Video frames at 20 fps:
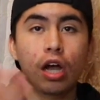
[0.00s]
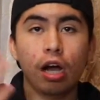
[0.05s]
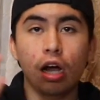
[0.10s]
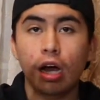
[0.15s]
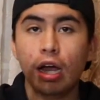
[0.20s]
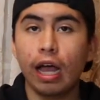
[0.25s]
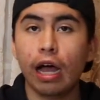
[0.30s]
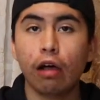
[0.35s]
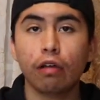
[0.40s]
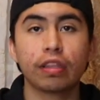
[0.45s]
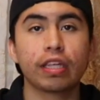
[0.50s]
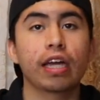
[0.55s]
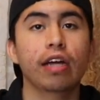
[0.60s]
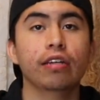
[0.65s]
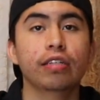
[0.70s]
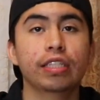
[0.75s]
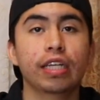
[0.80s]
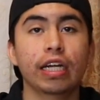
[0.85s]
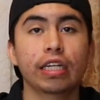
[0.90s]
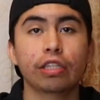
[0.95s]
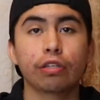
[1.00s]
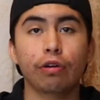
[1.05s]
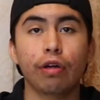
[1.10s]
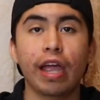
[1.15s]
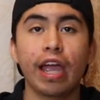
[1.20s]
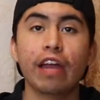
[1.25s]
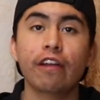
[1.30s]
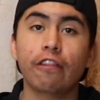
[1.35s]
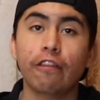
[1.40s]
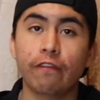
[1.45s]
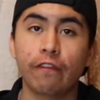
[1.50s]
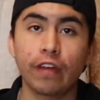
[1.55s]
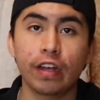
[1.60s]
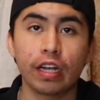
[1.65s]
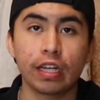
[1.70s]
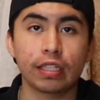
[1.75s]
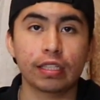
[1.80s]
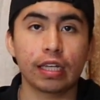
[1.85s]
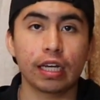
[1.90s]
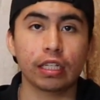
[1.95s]
healthcare sector, and the
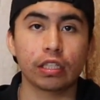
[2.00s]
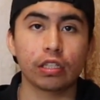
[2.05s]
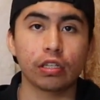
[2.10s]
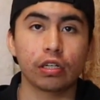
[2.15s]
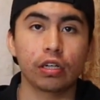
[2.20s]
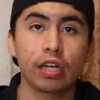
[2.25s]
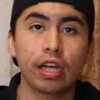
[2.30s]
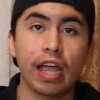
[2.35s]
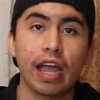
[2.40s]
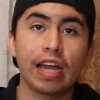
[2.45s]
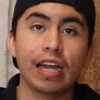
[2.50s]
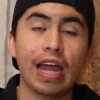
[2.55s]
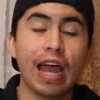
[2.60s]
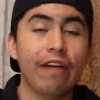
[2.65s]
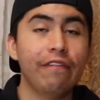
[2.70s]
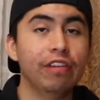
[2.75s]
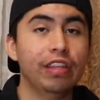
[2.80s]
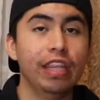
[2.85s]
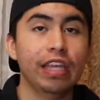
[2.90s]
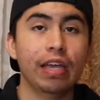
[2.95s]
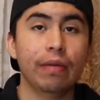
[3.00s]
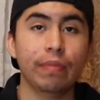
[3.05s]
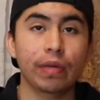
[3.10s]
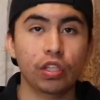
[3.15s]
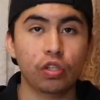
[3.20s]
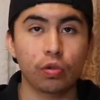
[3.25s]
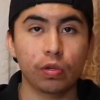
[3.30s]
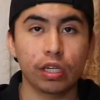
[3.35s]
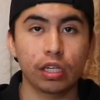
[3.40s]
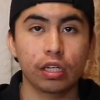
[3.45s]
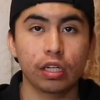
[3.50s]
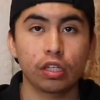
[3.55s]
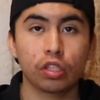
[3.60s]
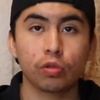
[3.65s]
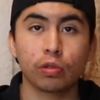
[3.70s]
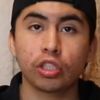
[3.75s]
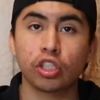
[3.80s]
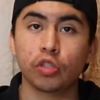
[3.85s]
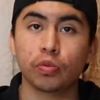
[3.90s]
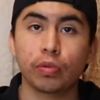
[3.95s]
fitness sector, and everything in between,
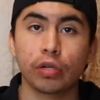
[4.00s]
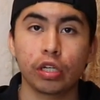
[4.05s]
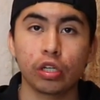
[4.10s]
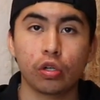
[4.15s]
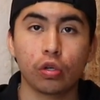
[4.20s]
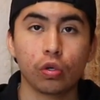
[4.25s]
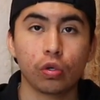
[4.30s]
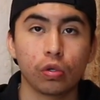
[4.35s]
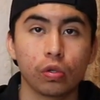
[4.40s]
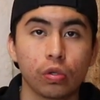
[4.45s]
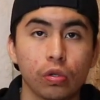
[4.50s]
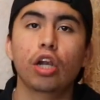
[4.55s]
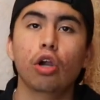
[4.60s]
so which is pretty cool.